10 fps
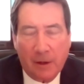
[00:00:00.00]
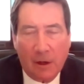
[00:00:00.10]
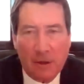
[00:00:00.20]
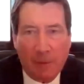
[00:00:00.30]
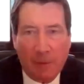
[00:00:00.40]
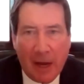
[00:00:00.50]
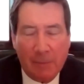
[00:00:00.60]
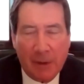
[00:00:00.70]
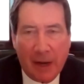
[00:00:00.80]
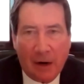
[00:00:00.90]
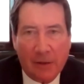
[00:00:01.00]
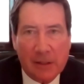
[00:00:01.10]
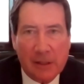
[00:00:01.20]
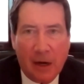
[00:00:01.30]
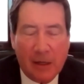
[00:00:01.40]
a young man had been out on the
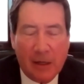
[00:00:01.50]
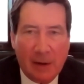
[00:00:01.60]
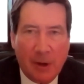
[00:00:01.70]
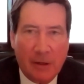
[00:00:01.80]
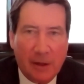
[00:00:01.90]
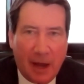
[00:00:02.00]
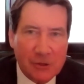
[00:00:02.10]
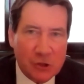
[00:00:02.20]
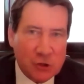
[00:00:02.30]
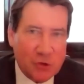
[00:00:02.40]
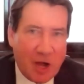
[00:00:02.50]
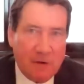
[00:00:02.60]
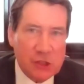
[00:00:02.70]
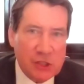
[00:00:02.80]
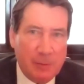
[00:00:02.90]
town and came in. The houses are kind
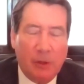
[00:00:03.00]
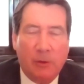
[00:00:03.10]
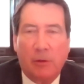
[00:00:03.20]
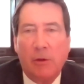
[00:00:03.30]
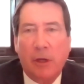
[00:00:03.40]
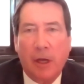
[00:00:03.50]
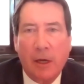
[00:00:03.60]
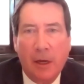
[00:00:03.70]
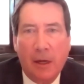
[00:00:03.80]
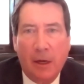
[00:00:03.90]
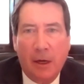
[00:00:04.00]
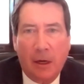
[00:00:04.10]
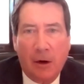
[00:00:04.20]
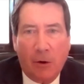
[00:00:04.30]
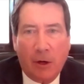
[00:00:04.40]
of similar looking
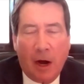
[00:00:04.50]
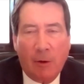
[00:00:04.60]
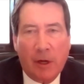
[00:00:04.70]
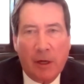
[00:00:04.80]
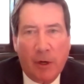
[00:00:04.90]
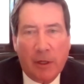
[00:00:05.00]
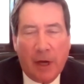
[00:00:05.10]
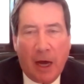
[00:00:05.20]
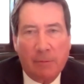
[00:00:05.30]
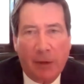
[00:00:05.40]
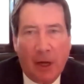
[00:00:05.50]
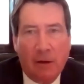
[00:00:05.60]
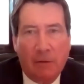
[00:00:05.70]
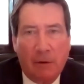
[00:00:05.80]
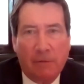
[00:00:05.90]
in Okinawa. He went and got in
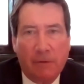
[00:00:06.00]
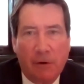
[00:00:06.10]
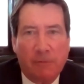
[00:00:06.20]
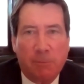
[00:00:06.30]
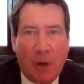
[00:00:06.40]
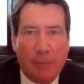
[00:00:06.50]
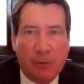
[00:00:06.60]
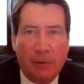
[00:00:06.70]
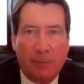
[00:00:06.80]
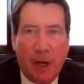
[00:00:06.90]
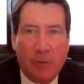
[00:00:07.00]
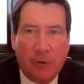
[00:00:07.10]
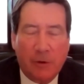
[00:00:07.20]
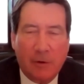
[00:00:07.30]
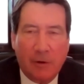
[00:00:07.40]
bed and, you know, flopped on the bed
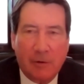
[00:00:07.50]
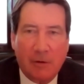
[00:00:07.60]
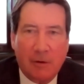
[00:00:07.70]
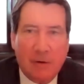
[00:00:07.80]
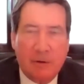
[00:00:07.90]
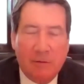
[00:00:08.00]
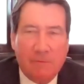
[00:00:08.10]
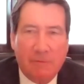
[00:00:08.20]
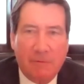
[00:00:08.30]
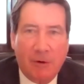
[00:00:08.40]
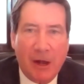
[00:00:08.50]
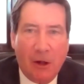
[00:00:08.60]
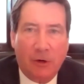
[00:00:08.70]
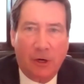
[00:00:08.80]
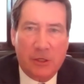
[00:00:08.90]
with an, a, a, very
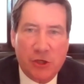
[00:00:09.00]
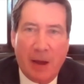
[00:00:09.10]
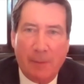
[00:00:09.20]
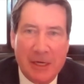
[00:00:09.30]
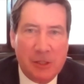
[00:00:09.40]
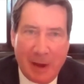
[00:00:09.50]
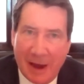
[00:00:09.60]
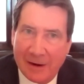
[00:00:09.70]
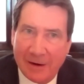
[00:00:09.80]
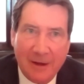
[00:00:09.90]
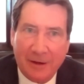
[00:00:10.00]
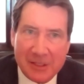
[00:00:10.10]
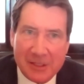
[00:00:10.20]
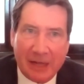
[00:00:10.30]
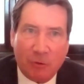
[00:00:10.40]
elderly Japanese man
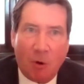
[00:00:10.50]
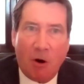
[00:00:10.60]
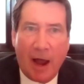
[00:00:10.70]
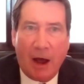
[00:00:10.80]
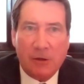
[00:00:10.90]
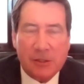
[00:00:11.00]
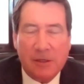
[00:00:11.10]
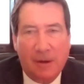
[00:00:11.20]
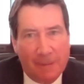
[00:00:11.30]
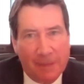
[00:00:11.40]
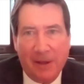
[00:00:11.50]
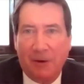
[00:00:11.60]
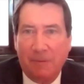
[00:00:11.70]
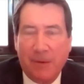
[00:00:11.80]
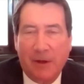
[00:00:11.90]
because he got the wrong house. You
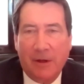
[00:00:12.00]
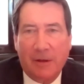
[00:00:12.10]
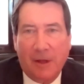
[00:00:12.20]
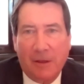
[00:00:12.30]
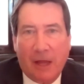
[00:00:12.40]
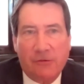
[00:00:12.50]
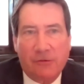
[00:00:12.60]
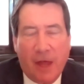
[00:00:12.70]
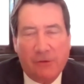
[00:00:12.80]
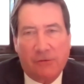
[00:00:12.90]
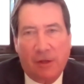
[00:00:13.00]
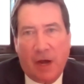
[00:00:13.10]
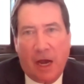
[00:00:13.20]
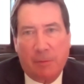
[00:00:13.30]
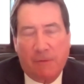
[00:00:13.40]
know, that's that's the
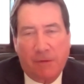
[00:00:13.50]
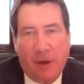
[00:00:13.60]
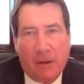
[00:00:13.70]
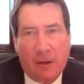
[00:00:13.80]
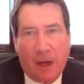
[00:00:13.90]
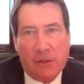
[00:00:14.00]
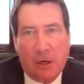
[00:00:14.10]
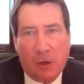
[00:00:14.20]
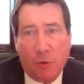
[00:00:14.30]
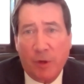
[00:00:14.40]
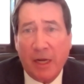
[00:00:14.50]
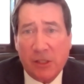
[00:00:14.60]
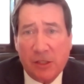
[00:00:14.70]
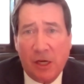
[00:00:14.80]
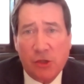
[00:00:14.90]
type of thing that uh,
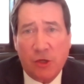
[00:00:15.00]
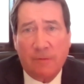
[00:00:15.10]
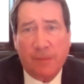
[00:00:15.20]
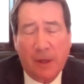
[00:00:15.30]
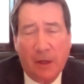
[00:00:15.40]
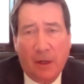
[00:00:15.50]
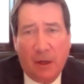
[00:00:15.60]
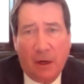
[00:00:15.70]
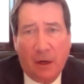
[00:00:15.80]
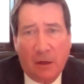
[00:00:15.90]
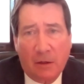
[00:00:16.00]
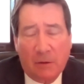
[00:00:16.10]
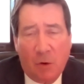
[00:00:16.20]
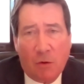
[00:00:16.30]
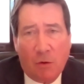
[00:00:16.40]
creates tension uh,
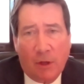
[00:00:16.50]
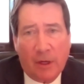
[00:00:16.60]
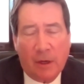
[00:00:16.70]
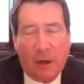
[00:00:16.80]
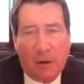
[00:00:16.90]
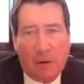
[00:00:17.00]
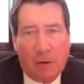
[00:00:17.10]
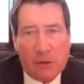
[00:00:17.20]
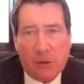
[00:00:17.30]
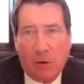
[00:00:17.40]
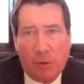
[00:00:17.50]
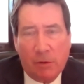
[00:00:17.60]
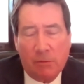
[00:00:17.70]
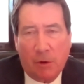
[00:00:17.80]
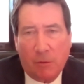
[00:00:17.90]
locally. Uh, also, we
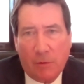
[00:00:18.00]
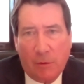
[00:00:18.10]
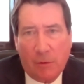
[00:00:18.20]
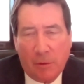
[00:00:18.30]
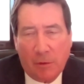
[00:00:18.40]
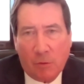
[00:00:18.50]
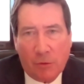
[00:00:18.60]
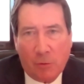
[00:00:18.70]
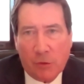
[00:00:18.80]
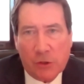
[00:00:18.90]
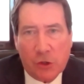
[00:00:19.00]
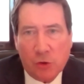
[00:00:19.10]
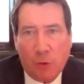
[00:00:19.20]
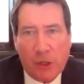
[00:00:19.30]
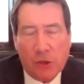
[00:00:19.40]
you know th- th- there were there were
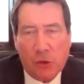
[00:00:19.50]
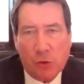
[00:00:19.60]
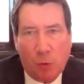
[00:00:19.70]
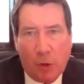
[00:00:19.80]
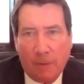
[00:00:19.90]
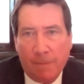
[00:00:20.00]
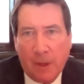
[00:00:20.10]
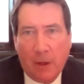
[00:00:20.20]
situations where